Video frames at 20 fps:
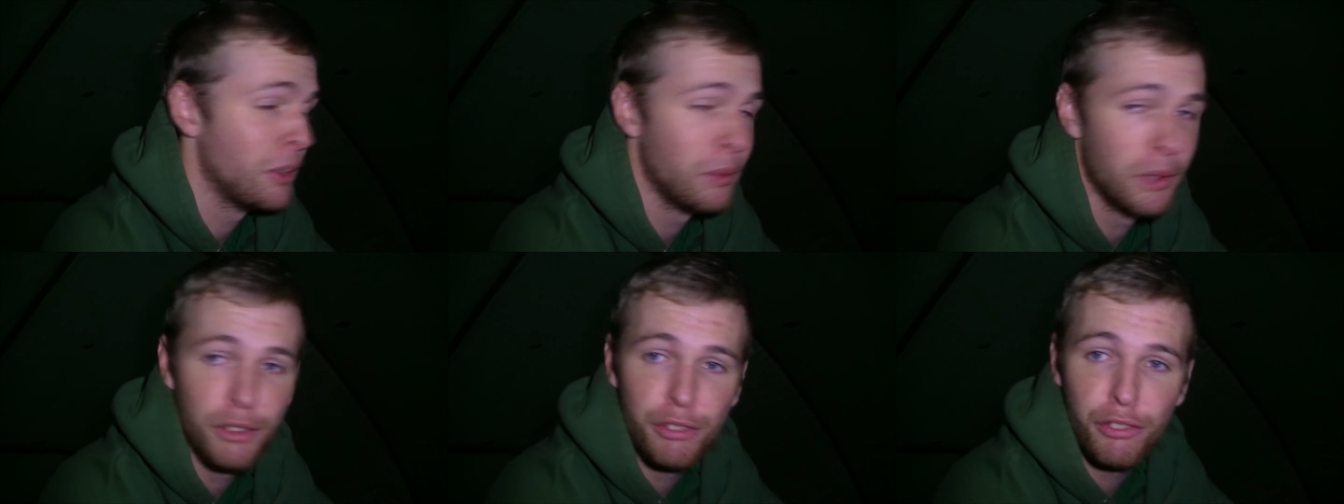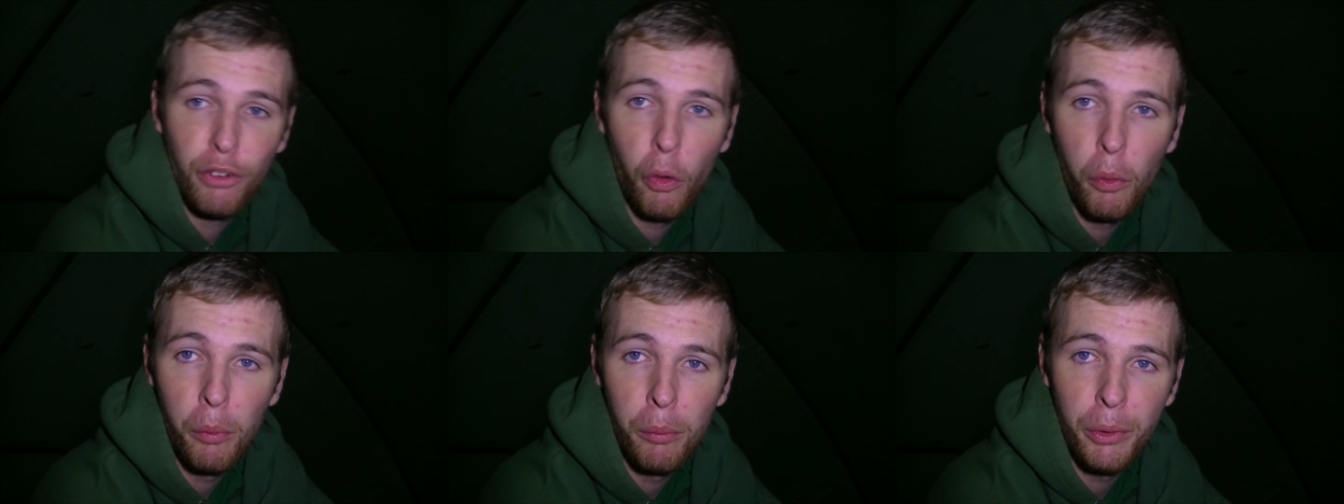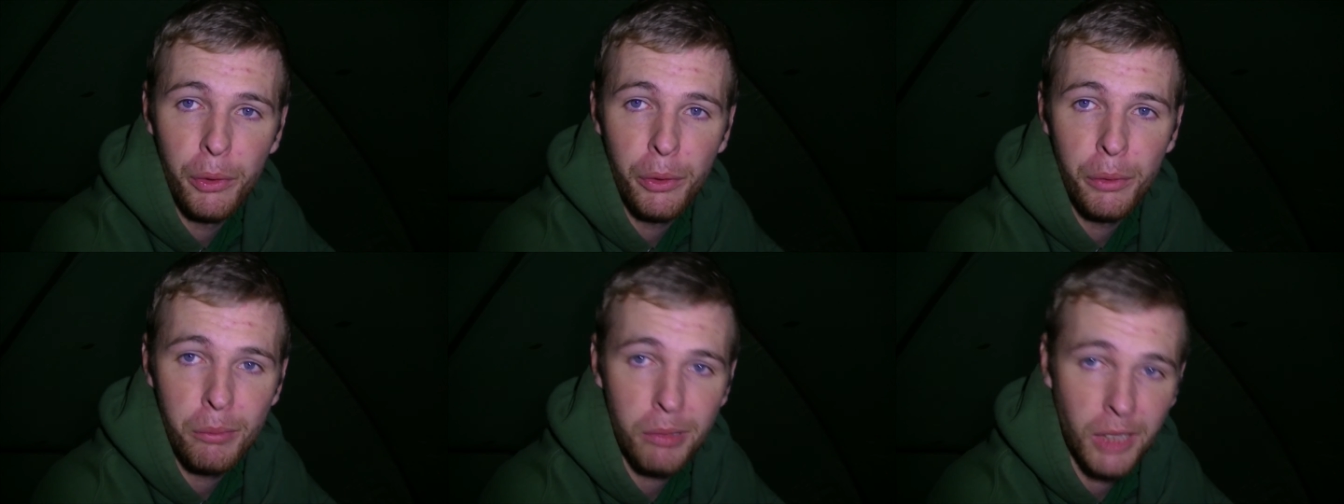with a full
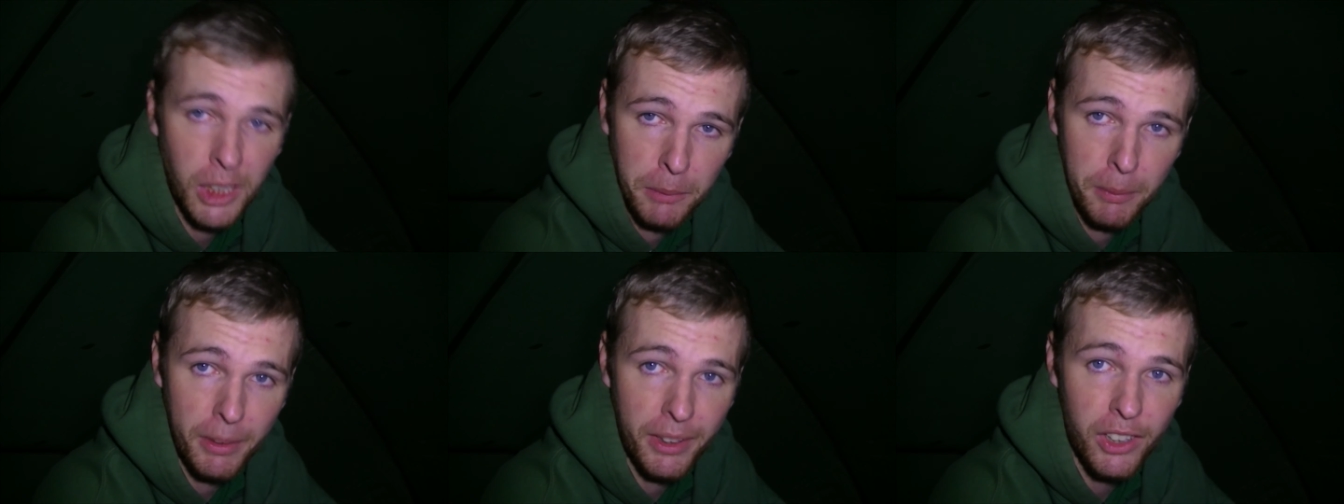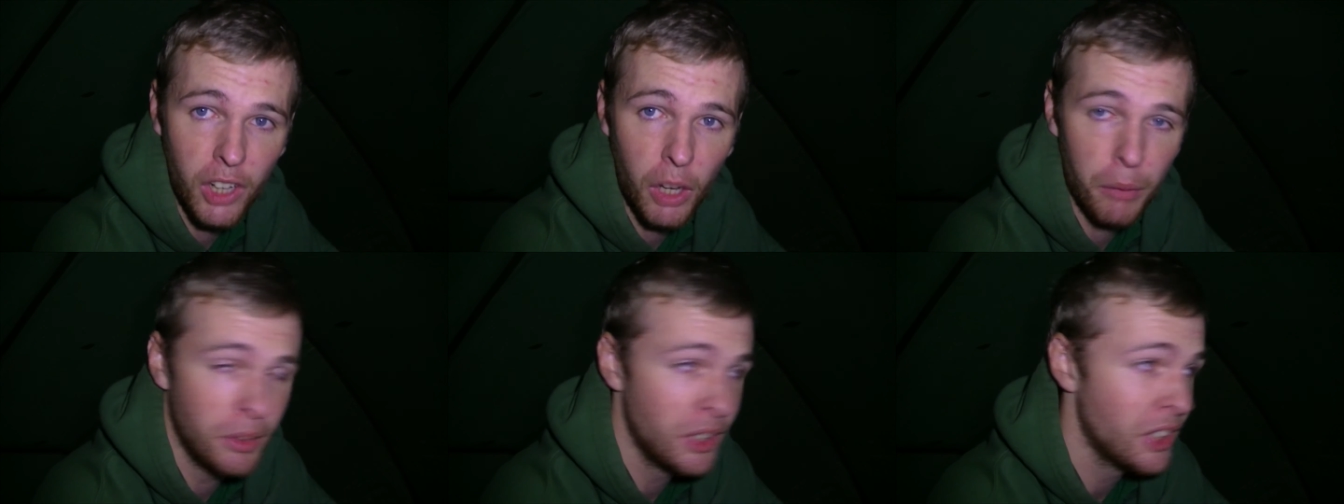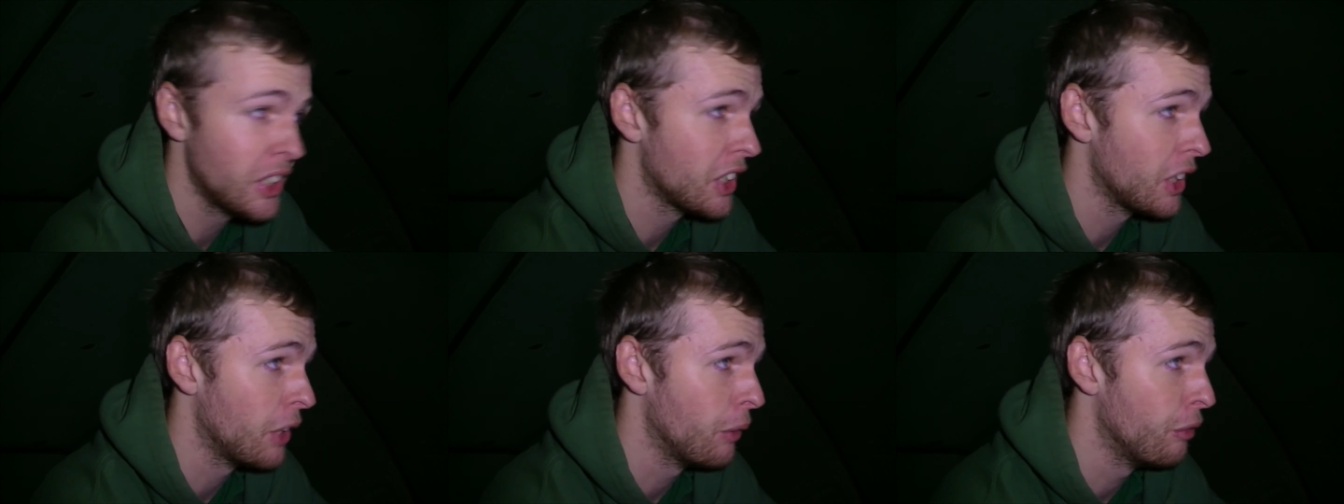moon brings big
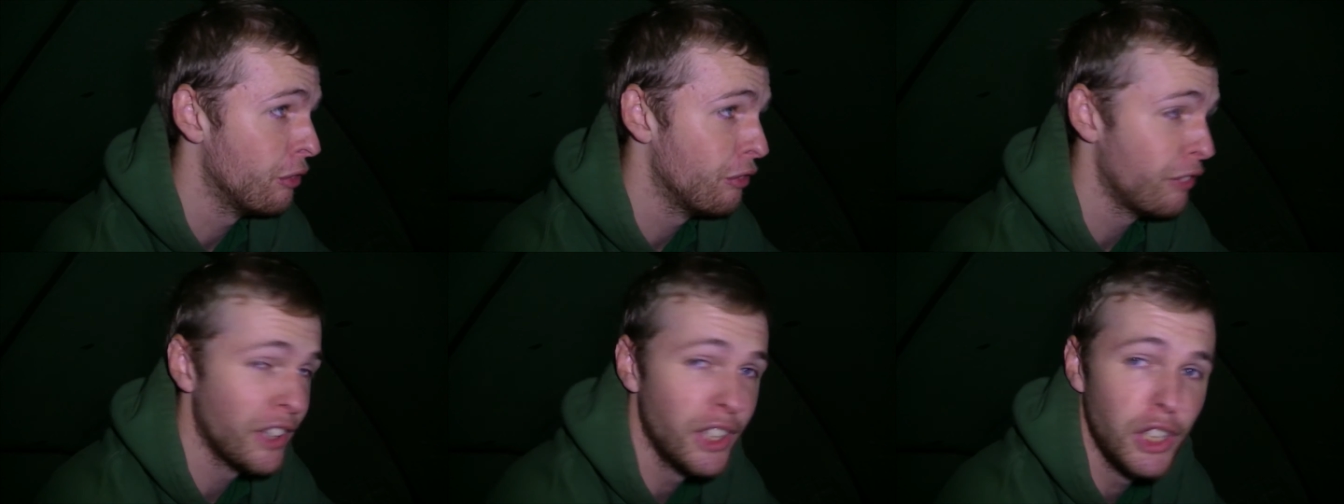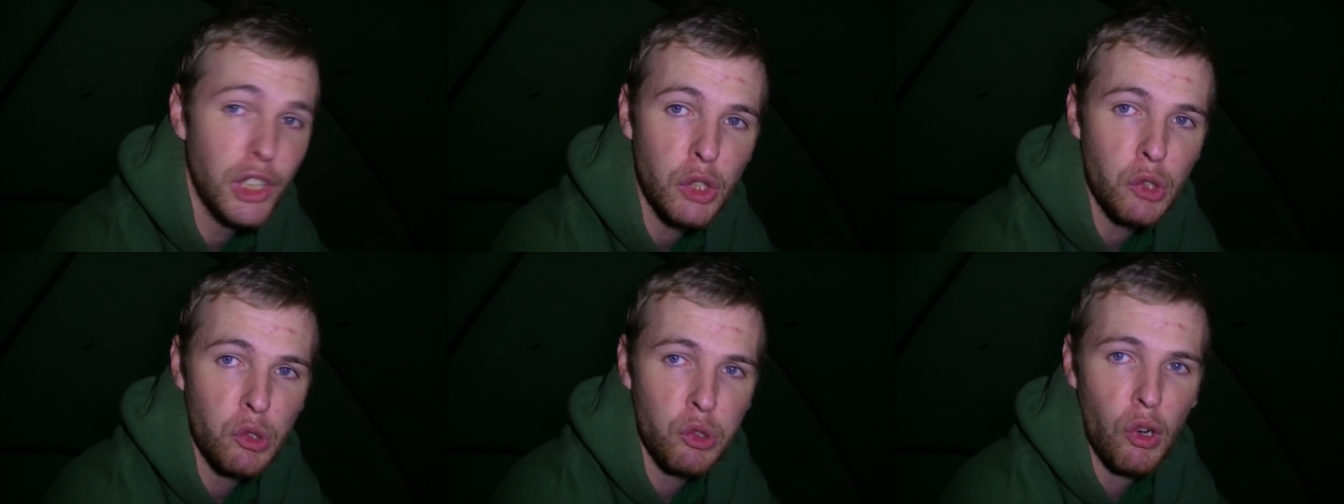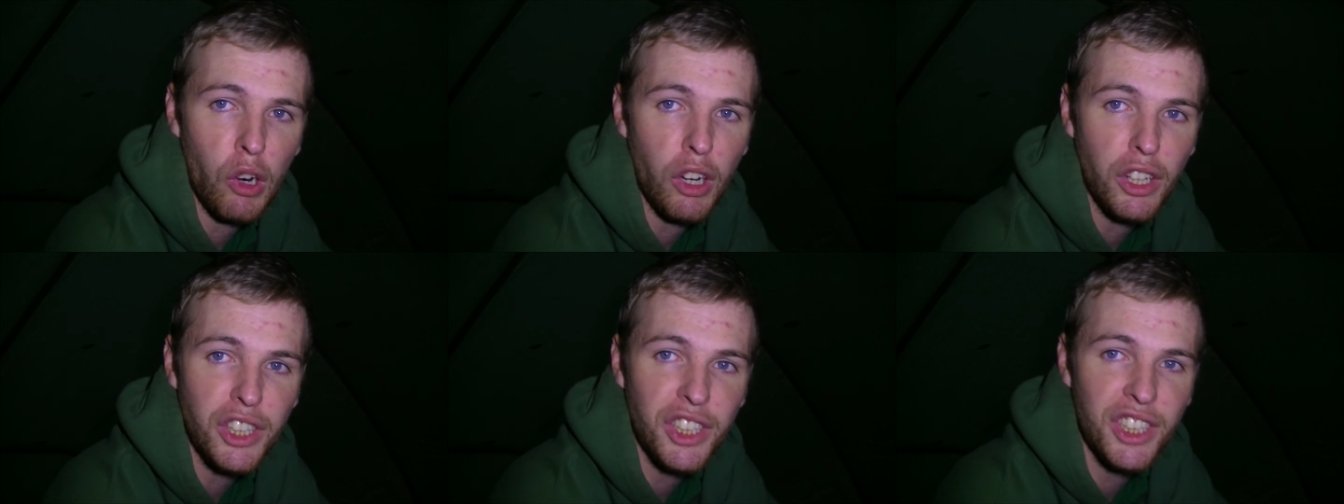commons, so fingers
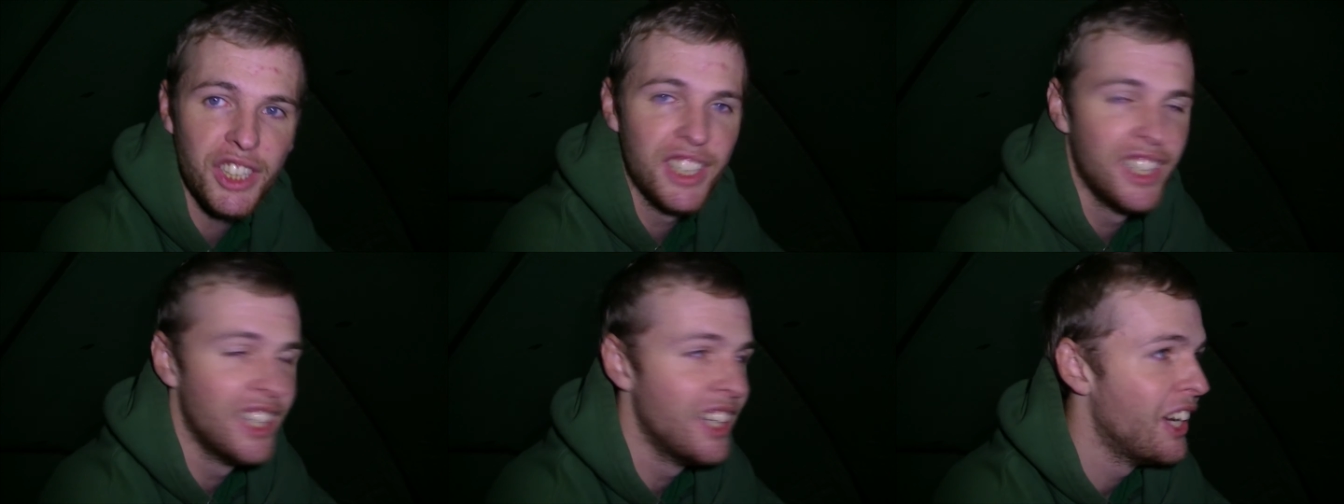crossed